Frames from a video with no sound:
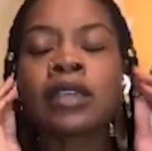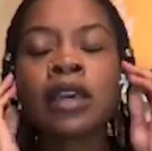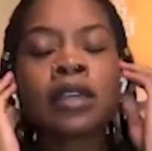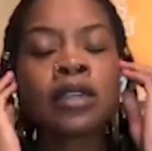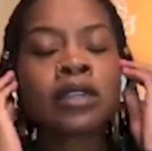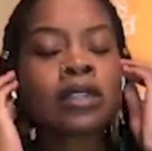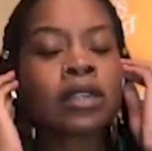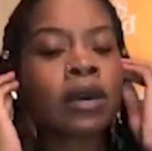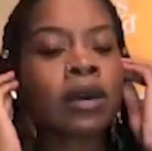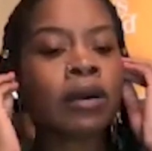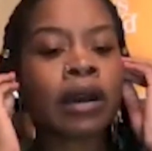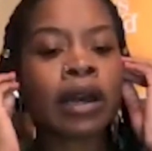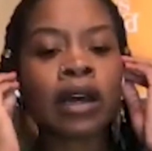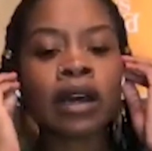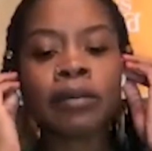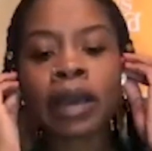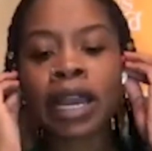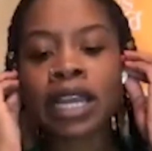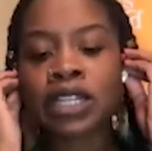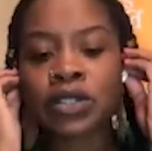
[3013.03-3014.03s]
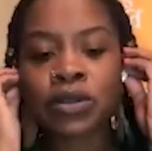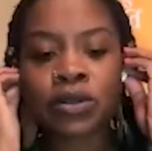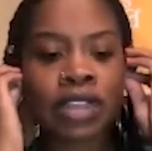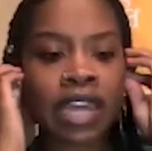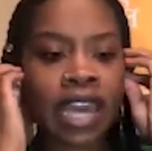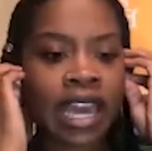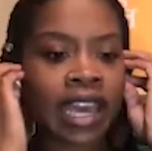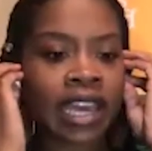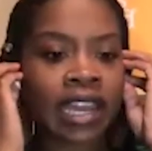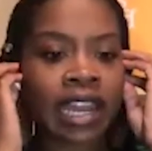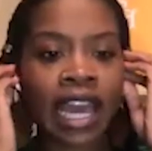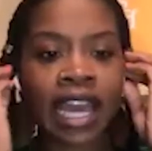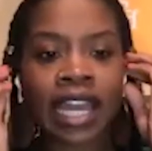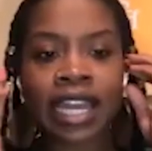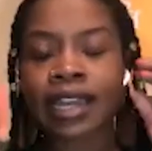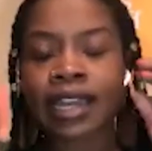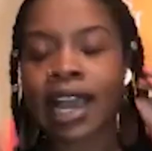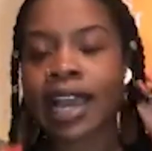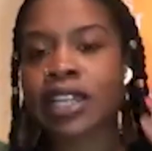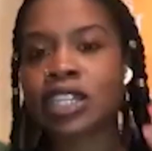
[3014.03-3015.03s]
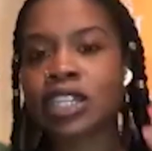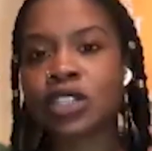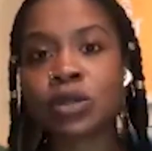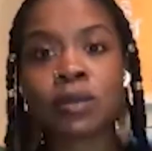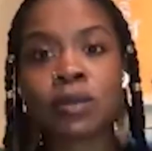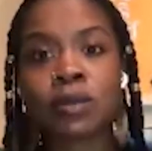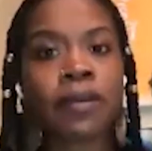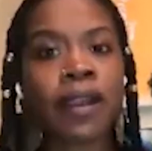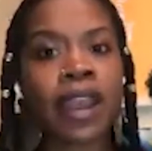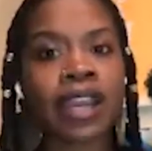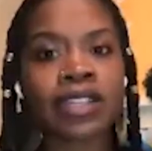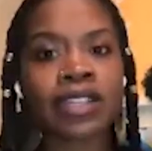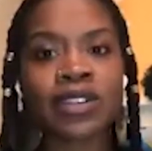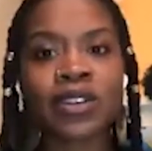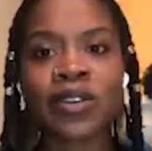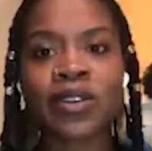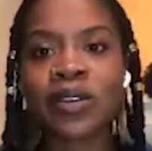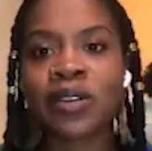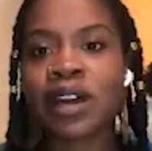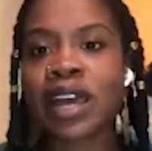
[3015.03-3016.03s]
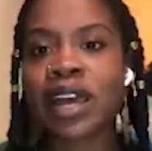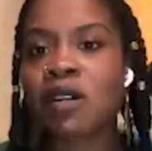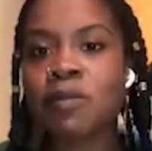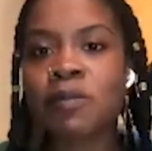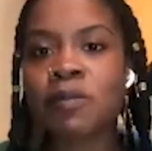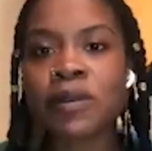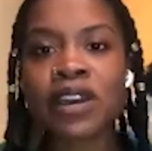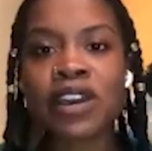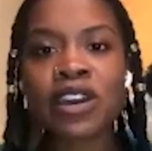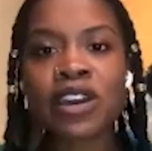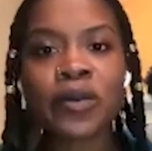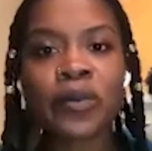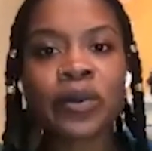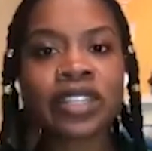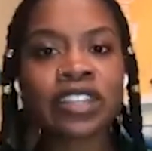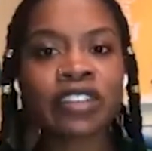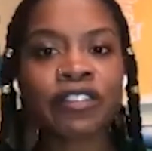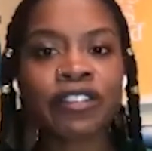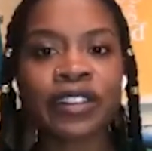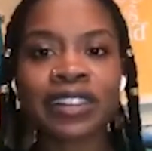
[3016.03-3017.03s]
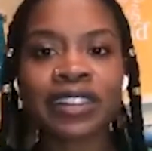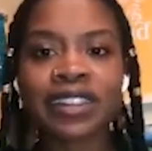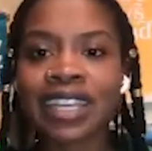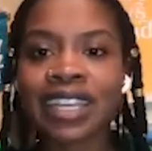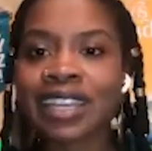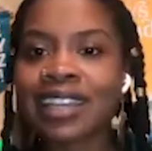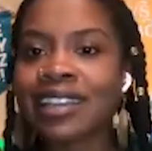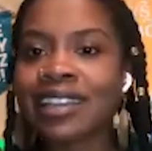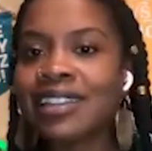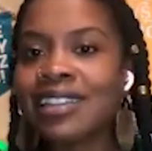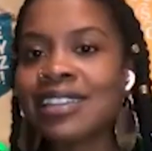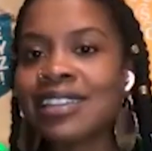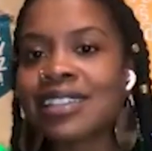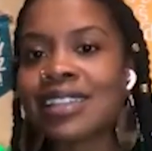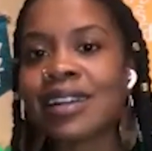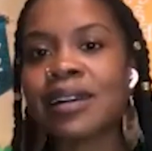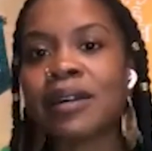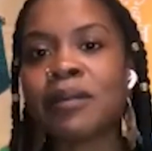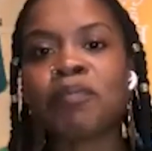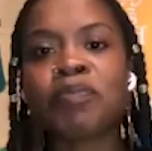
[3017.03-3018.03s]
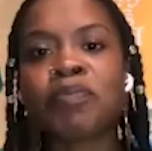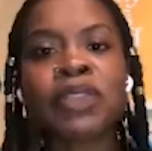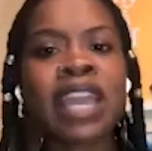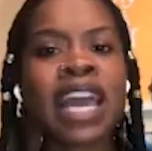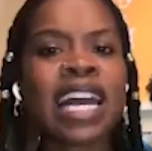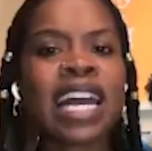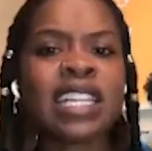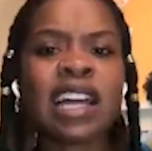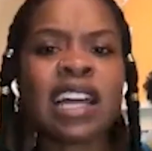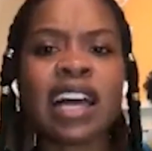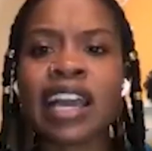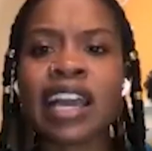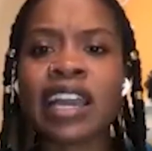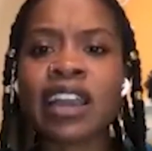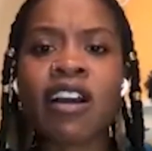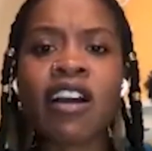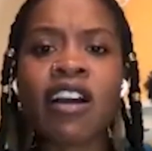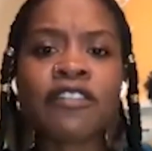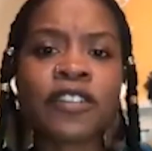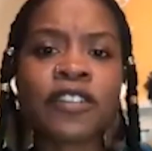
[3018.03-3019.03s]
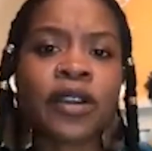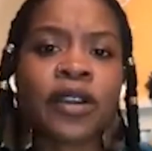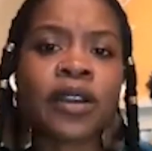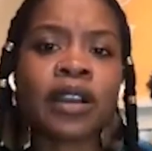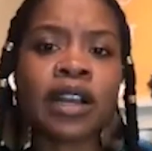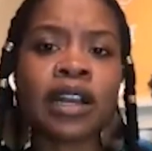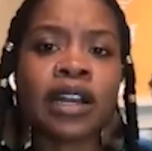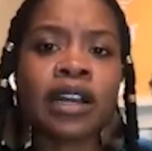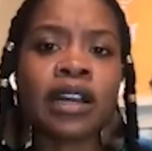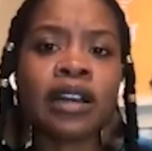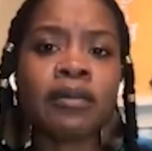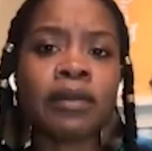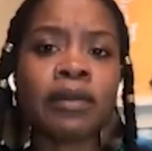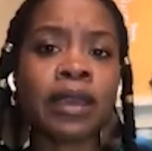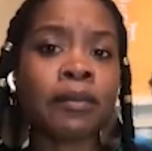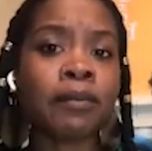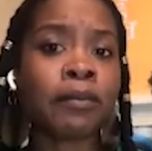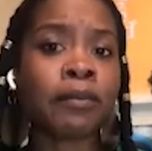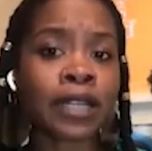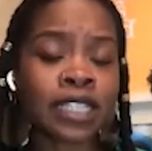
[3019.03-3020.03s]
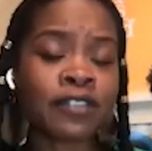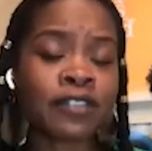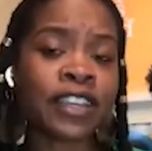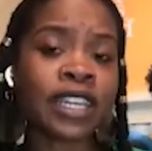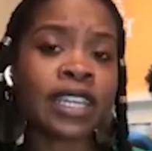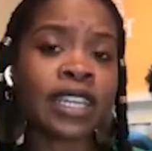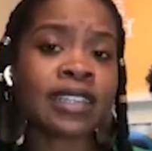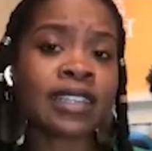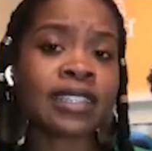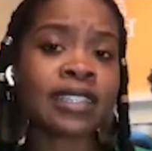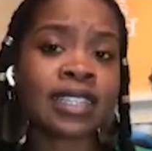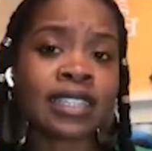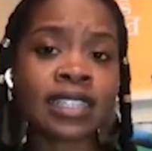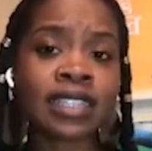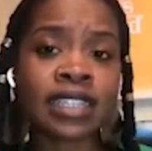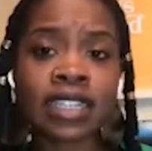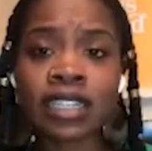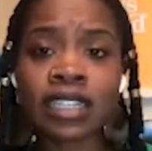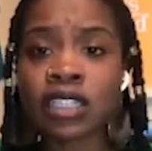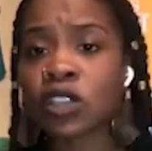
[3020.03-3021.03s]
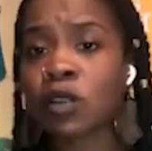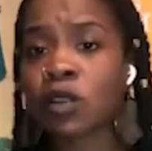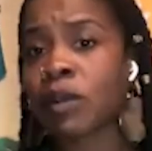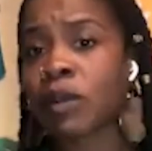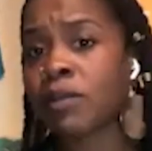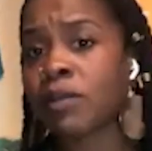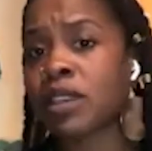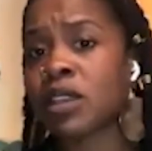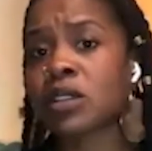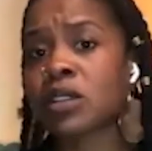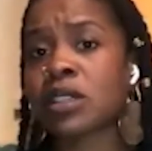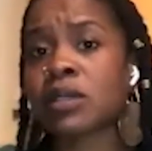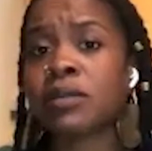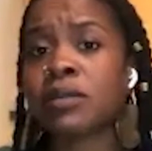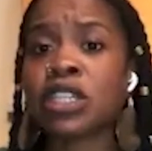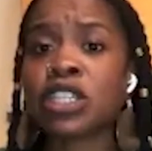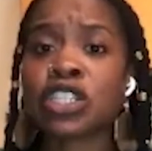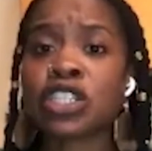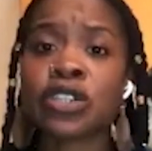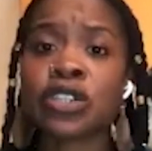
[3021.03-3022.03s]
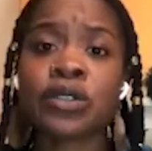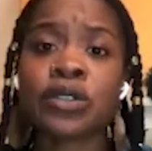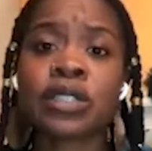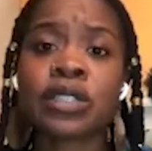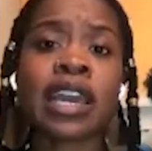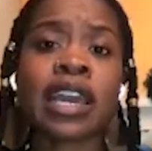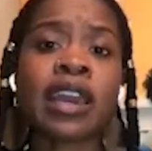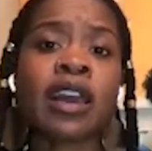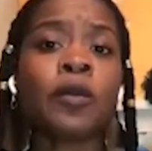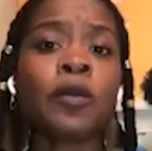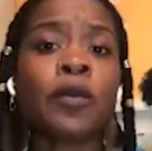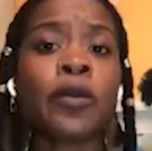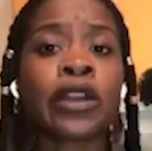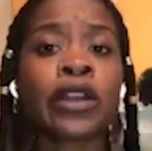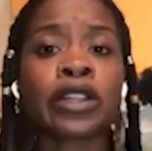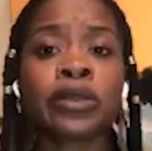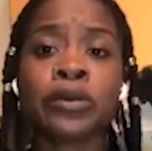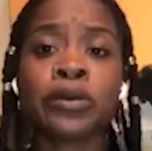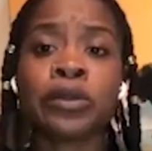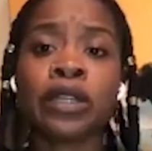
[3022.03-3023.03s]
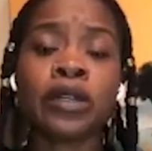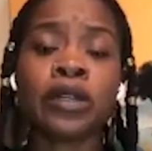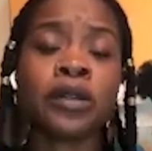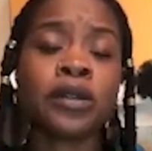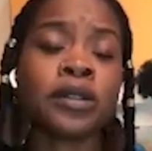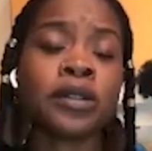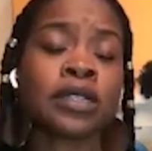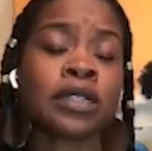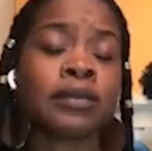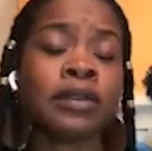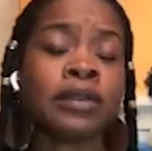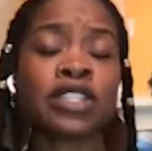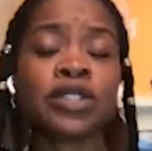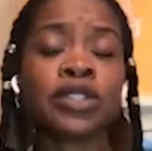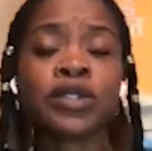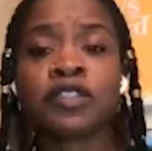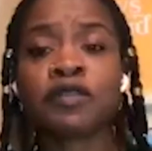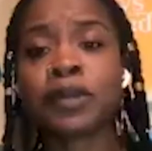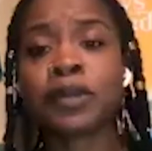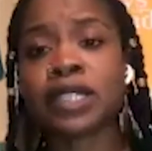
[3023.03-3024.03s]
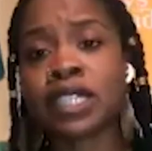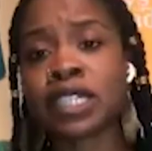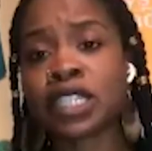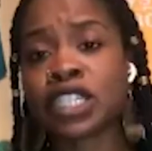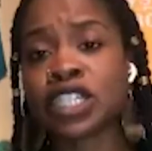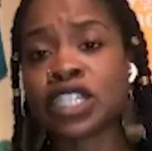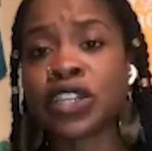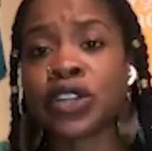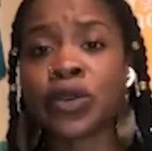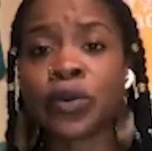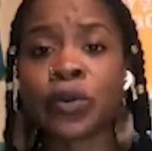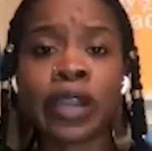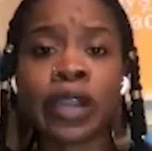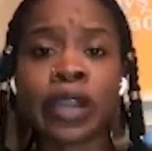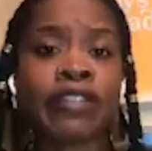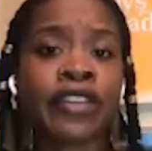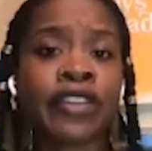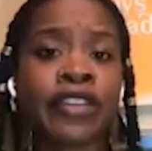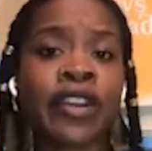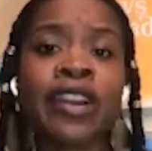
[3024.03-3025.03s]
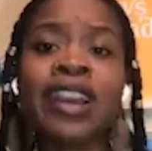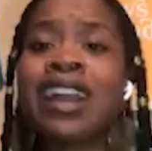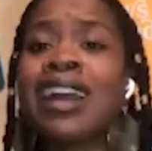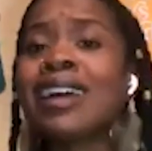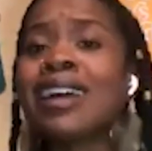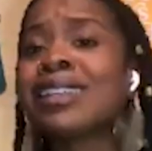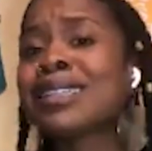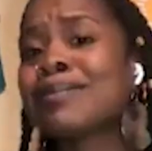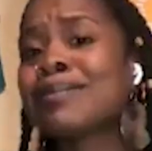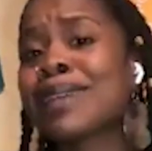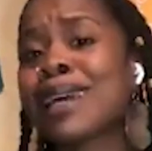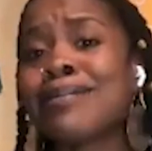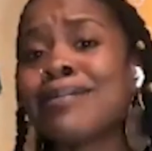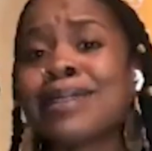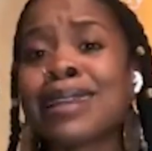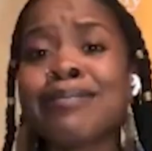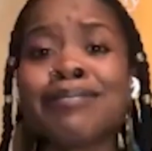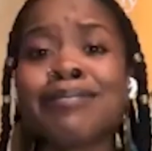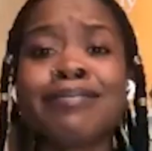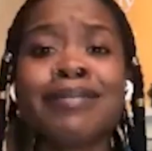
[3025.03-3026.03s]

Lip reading: So I do that. I do some practical help with different things. I offer breastfeeding assistance. So maybe there's some issues and I help work through those, some issues of position or whatever. Sometimes I'm